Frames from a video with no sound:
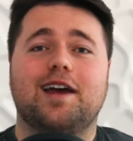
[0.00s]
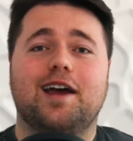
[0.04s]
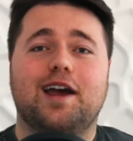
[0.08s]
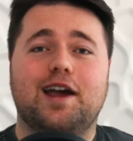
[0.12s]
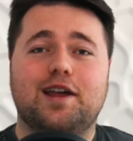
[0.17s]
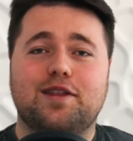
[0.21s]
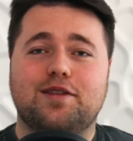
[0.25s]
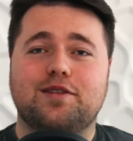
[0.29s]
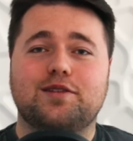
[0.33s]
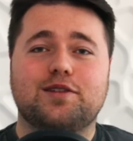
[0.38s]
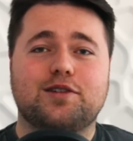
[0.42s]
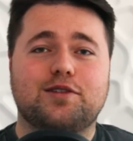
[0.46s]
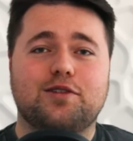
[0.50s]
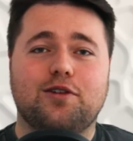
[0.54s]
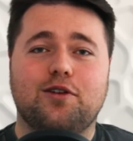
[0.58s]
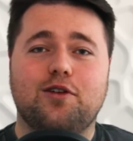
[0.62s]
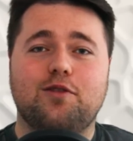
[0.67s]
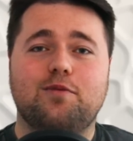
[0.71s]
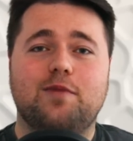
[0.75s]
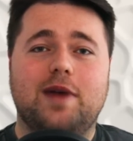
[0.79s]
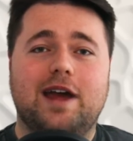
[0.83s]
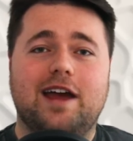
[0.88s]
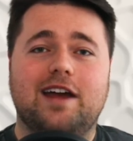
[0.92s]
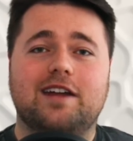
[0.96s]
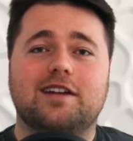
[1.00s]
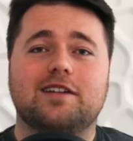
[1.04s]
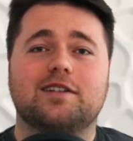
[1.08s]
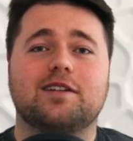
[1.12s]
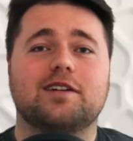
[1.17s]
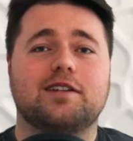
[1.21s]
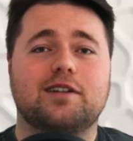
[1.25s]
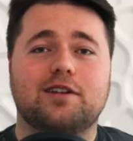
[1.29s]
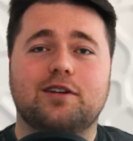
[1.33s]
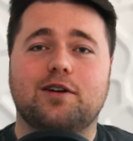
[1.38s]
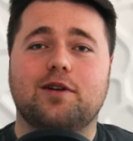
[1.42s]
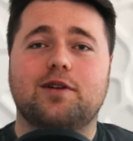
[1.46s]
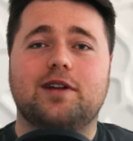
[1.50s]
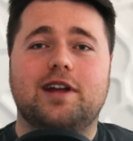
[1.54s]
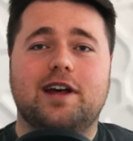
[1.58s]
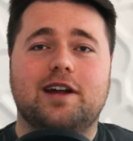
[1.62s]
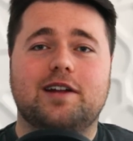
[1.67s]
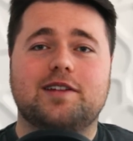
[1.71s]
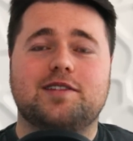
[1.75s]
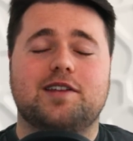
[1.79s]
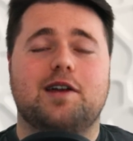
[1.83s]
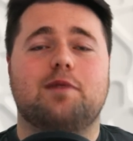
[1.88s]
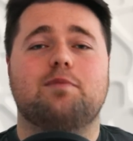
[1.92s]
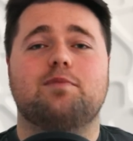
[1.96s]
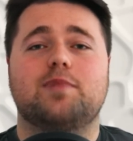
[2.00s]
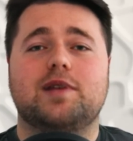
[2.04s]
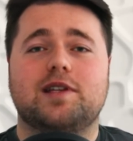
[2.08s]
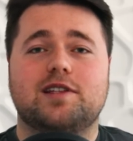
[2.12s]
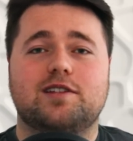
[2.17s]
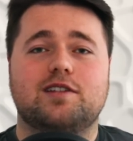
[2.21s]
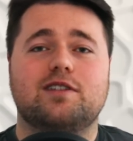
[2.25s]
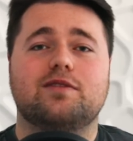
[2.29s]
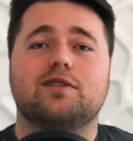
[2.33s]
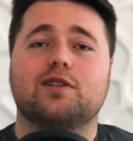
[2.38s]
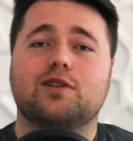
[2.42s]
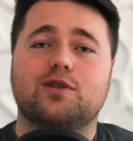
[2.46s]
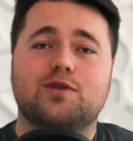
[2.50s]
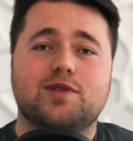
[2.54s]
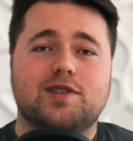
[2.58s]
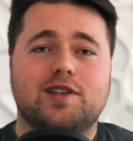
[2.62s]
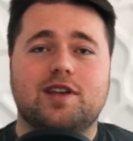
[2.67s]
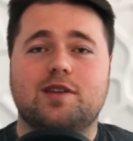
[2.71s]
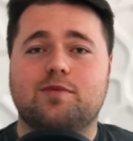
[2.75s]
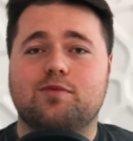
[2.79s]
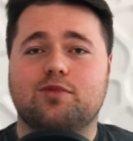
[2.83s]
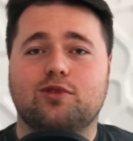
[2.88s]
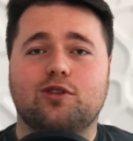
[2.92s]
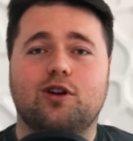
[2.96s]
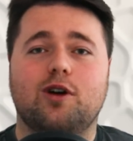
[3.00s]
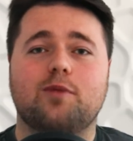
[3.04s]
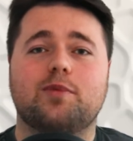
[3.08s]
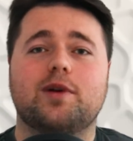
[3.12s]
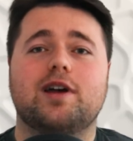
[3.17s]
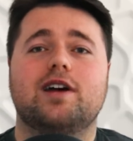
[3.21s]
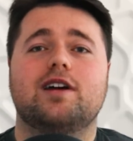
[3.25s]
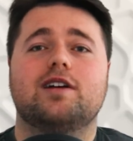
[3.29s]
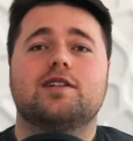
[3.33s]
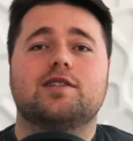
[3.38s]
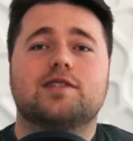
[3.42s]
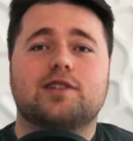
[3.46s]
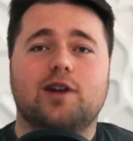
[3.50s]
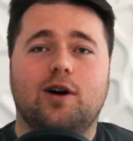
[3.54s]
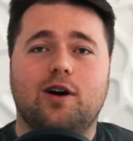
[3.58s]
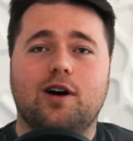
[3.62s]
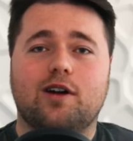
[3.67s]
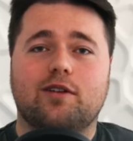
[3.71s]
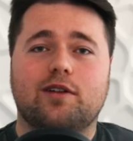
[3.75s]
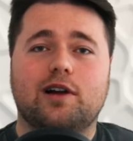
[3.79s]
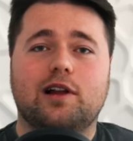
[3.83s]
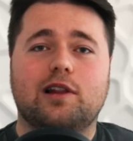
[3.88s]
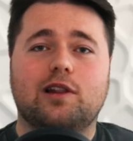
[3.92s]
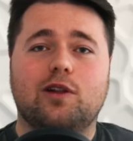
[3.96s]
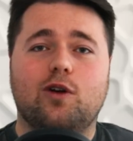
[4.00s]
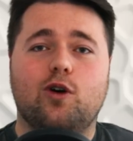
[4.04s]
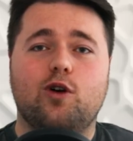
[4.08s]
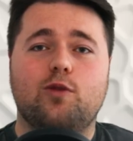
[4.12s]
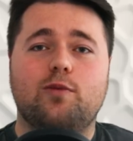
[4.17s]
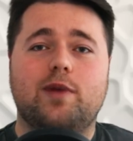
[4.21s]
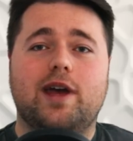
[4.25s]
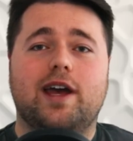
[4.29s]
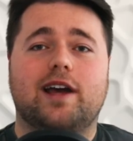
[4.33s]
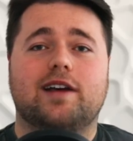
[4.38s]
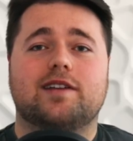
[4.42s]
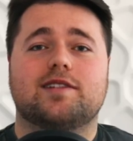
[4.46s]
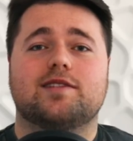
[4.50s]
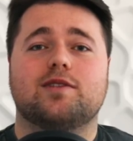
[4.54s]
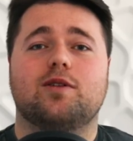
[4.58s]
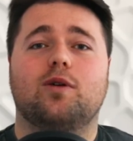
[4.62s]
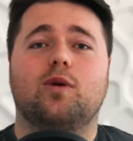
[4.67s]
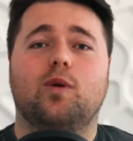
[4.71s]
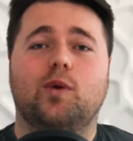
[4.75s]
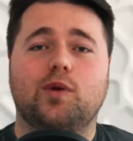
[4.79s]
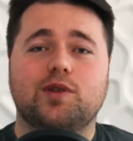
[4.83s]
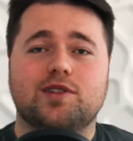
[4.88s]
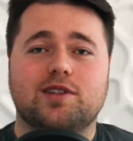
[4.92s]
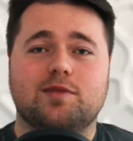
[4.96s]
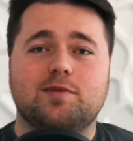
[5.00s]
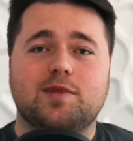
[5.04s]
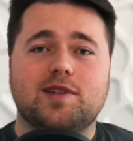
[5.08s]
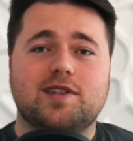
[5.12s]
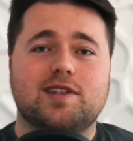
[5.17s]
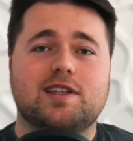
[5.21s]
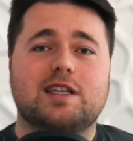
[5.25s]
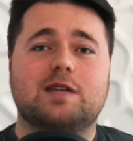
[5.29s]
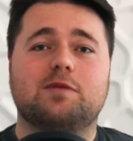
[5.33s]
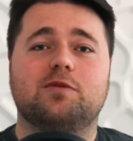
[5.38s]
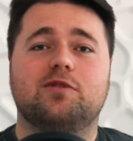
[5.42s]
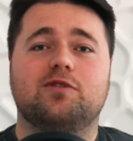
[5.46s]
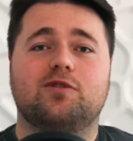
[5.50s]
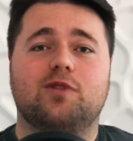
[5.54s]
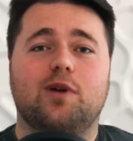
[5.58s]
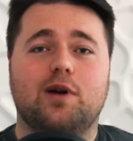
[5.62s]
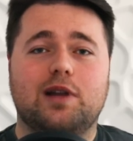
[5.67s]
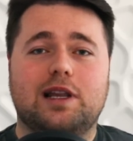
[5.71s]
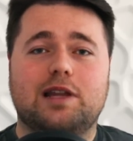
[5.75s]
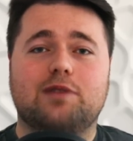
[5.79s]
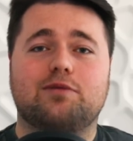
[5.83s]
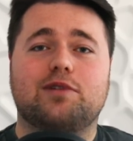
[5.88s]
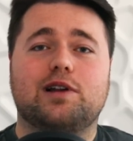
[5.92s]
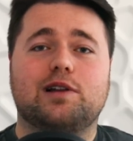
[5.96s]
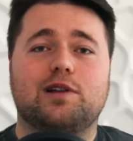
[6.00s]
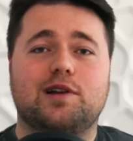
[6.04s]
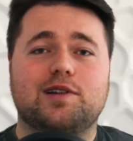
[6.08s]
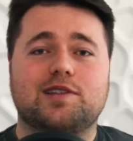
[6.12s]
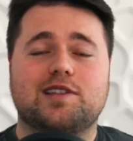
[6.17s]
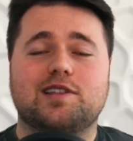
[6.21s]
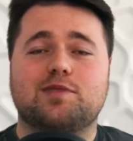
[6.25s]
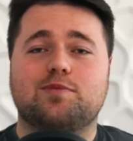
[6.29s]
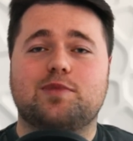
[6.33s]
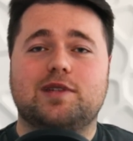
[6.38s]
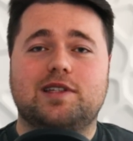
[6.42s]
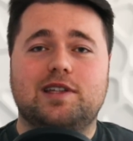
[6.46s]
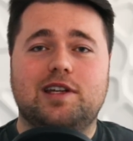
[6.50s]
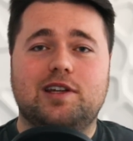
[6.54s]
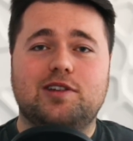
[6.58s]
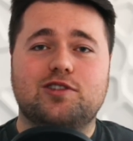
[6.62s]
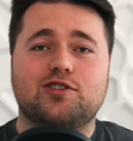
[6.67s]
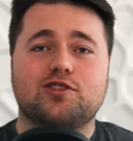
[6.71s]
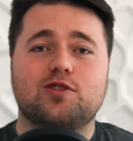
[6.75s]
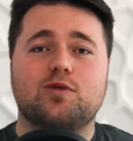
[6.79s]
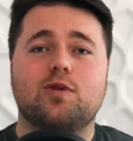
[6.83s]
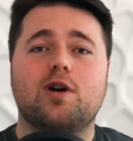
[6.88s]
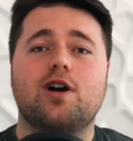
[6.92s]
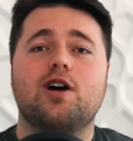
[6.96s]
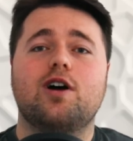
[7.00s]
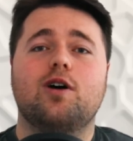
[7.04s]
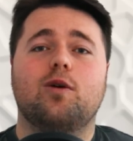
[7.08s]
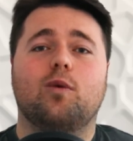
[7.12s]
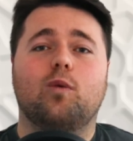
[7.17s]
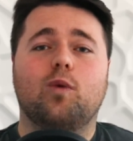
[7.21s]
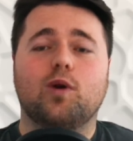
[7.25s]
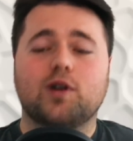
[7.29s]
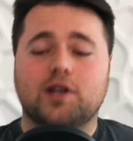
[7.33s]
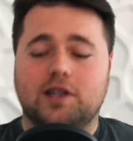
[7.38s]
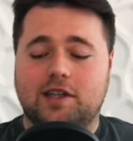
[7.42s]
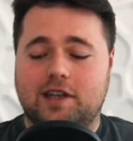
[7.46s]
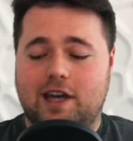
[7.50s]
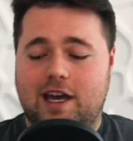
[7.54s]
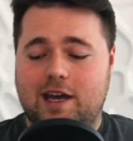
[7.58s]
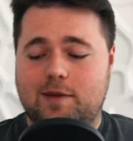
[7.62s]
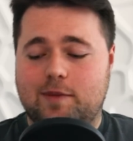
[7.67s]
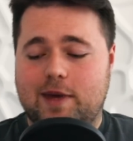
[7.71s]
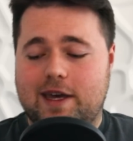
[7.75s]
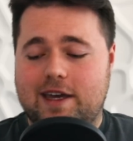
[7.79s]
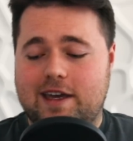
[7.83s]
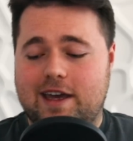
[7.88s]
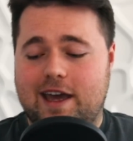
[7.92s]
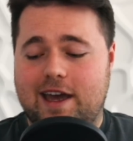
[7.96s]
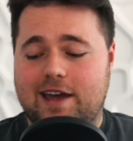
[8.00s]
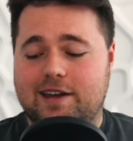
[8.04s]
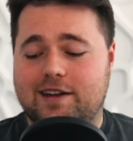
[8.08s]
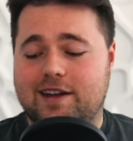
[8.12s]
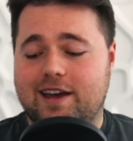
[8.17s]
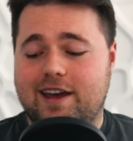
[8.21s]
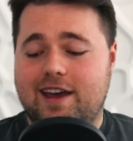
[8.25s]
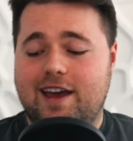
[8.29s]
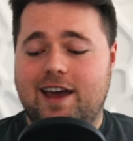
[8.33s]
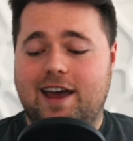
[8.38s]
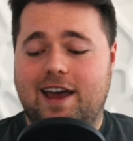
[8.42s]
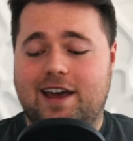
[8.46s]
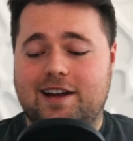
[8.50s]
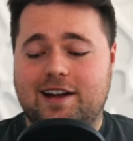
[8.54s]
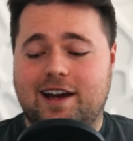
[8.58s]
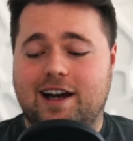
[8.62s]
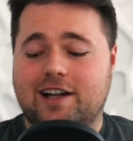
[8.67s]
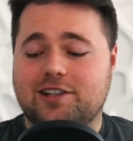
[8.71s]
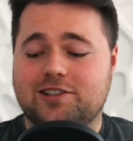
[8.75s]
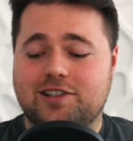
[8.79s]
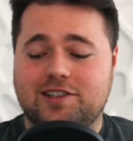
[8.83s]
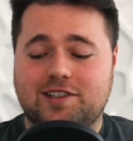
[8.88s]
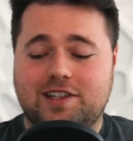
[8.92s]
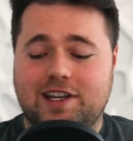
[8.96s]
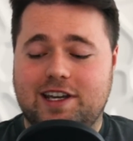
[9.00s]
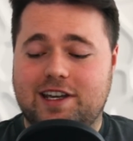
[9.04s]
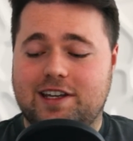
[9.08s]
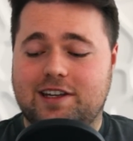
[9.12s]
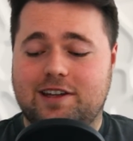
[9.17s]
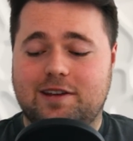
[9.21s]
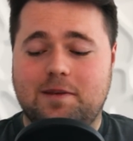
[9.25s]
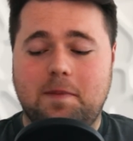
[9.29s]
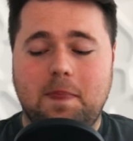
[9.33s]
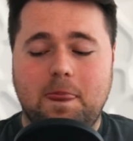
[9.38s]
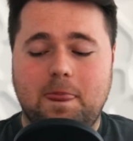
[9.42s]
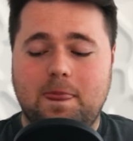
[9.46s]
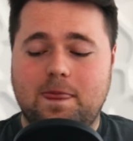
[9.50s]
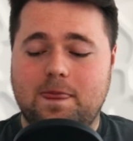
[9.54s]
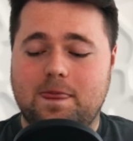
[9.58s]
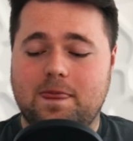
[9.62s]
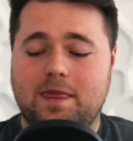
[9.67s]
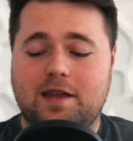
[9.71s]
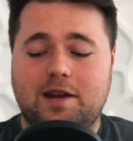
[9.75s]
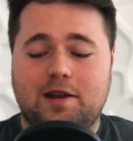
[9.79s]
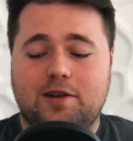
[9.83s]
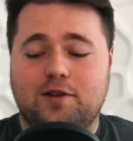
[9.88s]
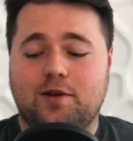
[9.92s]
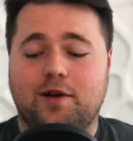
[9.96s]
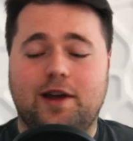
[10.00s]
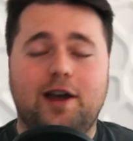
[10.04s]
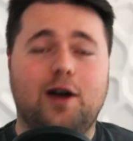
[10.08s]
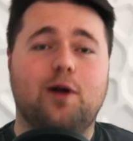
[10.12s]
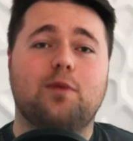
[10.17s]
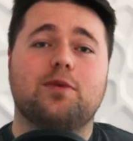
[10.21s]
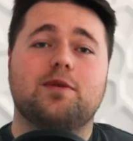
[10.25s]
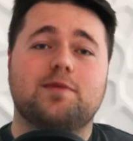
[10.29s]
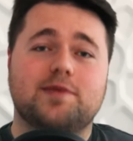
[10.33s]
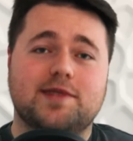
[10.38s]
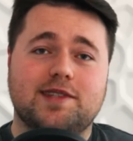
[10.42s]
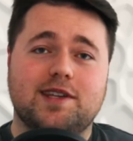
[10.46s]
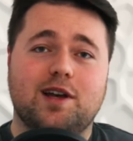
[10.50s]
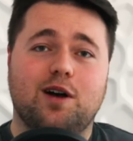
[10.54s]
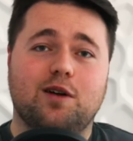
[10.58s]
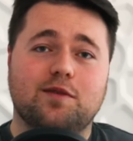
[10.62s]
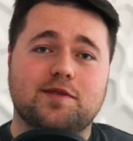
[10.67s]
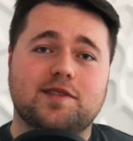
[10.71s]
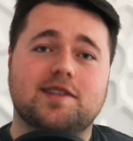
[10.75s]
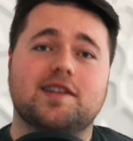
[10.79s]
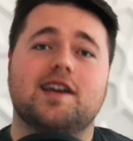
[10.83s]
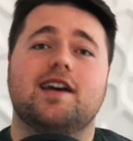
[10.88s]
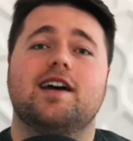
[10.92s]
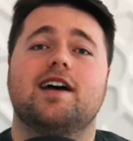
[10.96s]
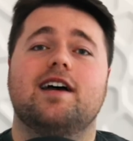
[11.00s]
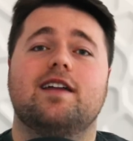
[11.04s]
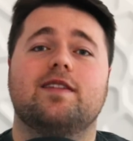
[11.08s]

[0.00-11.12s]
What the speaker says: Ethan de Groot, man, gonna go down as our best ever loose head prop. Tyrell Lomax, awesome to see him finally realise his potential. What a game he had. And Argentina, They did not help themselves.